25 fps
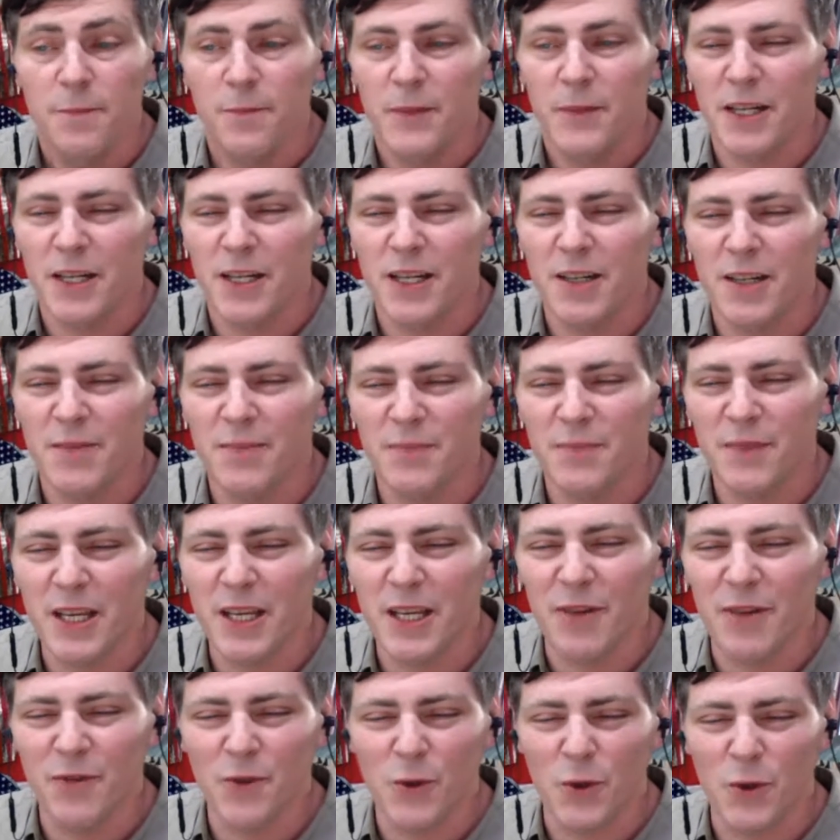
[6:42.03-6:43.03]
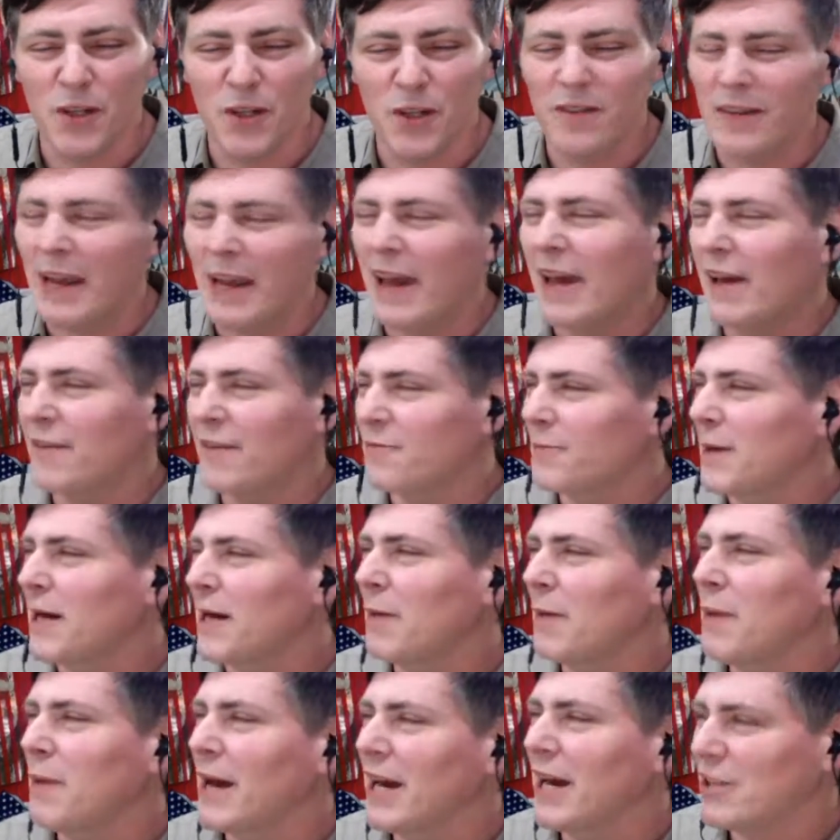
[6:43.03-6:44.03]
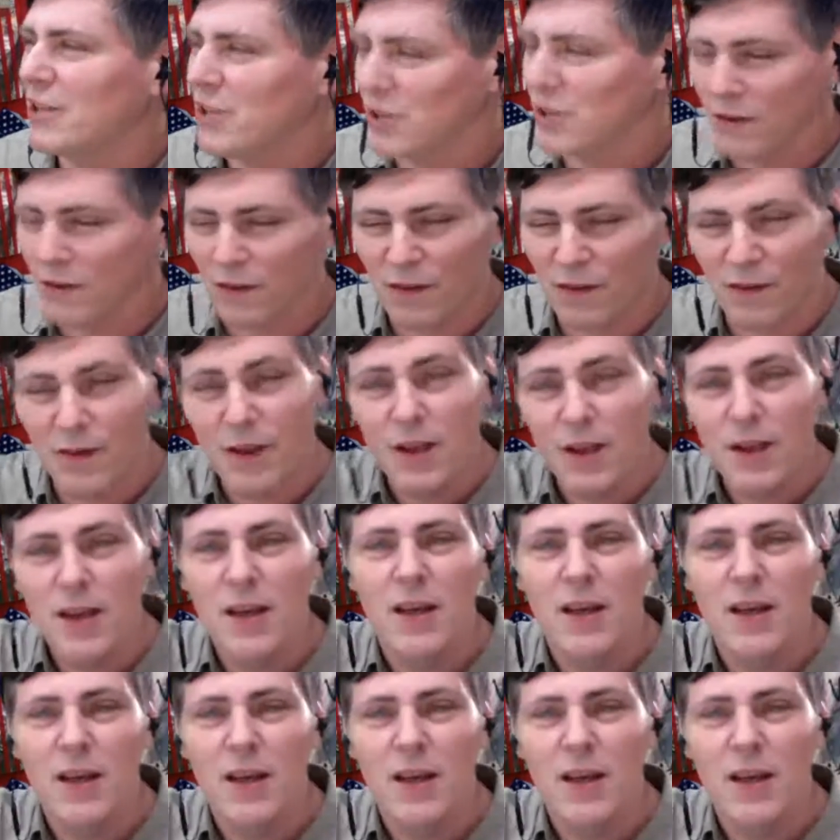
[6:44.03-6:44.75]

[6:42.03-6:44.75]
And of course, I have my passions.